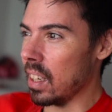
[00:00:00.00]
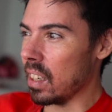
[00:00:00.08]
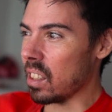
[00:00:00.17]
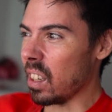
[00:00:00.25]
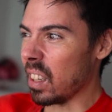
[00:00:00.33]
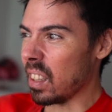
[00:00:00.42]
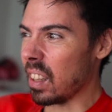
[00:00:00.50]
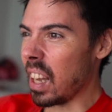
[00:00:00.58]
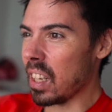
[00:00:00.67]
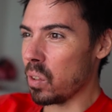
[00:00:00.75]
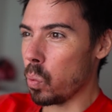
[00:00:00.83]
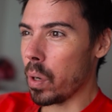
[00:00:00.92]
It's like
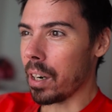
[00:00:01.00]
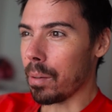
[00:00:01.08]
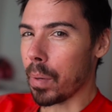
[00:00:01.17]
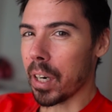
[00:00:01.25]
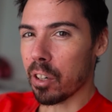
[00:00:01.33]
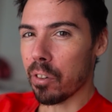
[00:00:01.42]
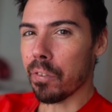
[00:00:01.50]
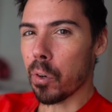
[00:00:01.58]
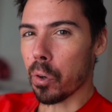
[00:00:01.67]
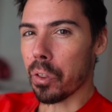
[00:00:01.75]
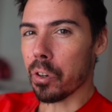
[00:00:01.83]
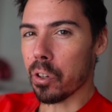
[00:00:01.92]
that's where Micro
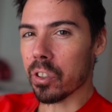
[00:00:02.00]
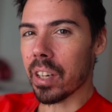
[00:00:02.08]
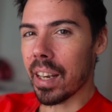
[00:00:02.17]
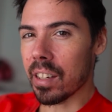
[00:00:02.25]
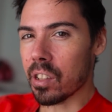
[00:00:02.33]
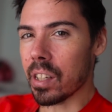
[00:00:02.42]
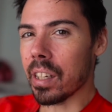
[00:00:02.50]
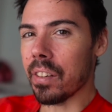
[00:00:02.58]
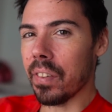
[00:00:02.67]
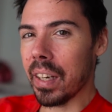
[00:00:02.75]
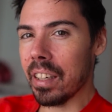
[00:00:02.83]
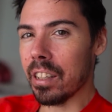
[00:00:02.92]
Four Thirds has the
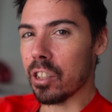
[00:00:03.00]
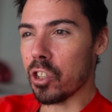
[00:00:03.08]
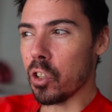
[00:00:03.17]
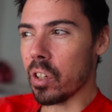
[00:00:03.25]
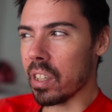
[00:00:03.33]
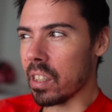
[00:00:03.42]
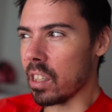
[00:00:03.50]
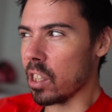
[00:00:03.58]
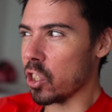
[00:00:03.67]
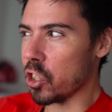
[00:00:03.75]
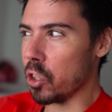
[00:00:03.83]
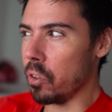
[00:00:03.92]
advantage. You can
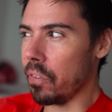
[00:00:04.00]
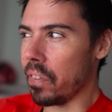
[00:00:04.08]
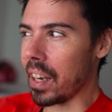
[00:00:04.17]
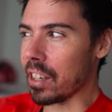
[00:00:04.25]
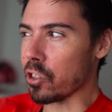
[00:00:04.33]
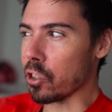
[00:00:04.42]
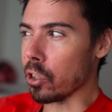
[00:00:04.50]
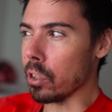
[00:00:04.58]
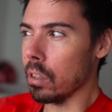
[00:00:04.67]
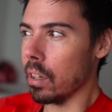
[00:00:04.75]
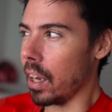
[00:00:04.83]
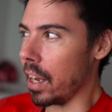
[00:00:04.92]
shoot faster
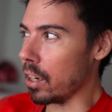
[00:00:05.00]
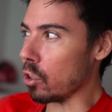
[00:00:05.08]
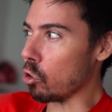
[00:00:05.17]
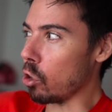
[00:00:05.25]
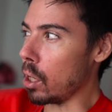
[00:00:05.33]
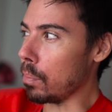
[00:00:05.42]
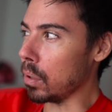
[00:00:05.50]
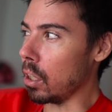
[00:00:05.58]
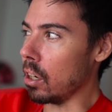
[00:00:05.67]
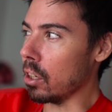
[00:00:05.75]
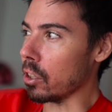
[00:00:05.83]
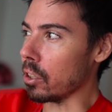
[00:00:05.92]
and crop
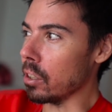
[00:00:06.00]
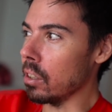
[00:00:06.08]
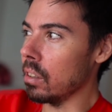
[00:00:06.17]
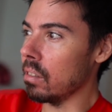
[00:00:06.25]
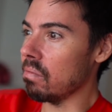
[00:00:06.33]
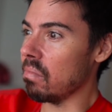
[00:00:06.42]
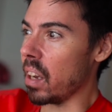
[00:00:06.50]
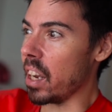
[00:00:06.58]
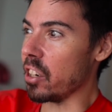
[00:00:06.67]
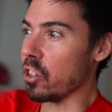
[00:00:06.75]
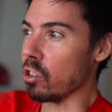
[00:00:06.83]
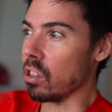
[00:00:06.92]
longer
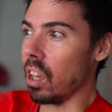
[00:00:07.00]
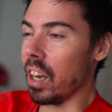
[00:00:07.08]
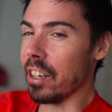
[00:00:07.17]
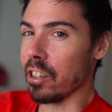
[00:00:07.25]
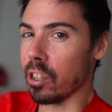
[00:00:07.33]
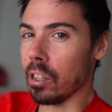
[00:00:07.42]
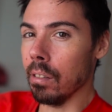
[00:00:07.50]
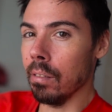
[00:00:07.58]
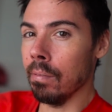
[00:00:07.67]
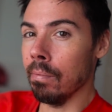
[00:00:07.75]
and you're lighter.